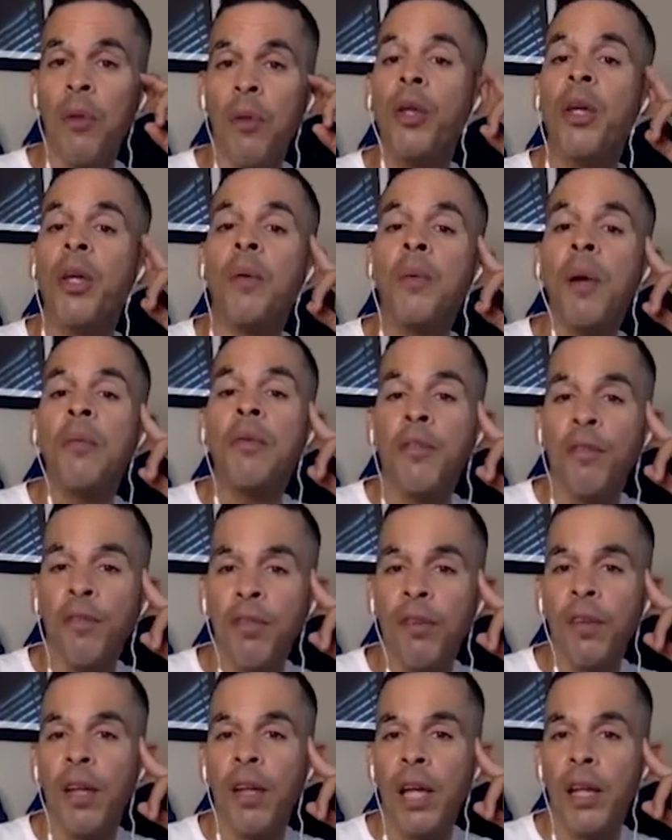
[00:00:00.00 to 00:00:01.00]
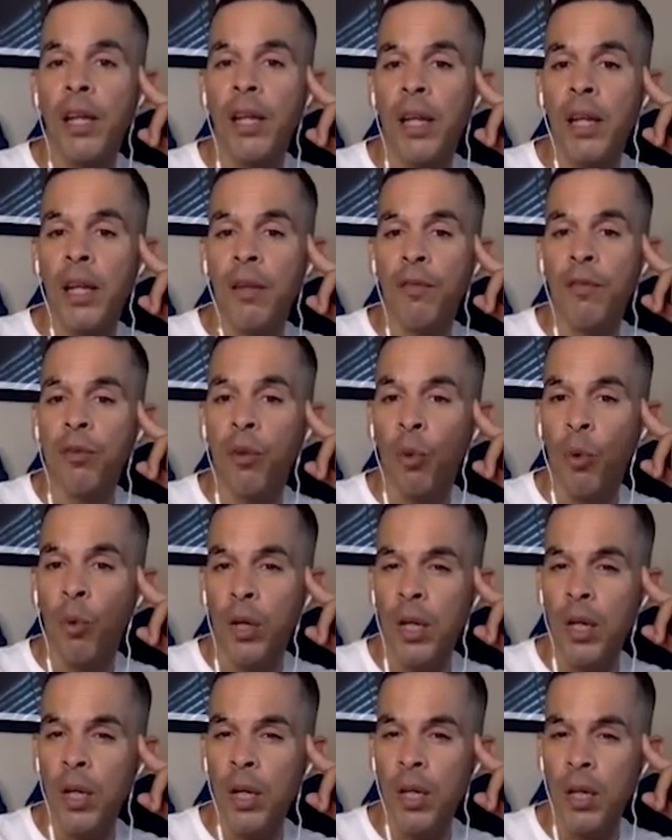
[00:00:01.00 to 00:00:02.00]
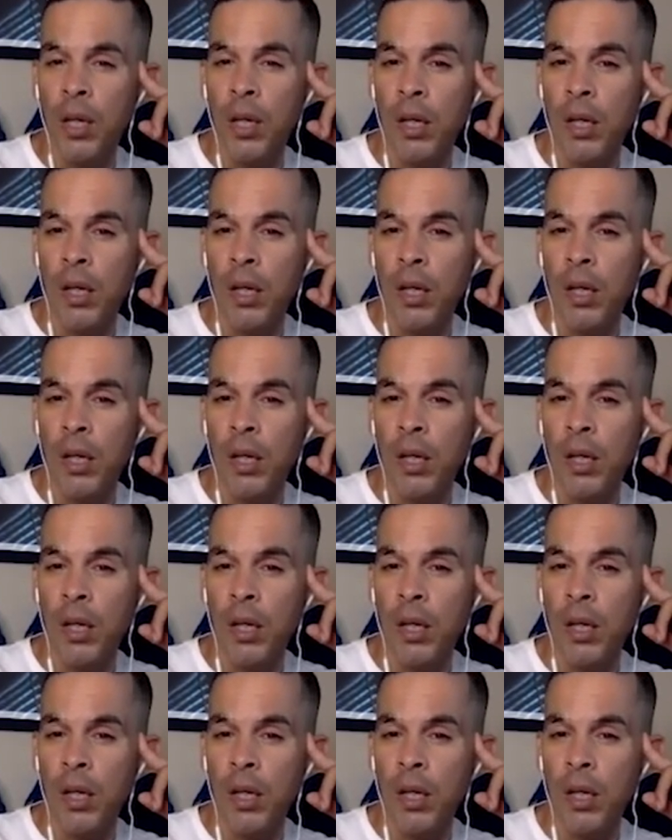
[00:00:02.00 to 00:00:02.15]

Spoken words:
your mom's in Florida?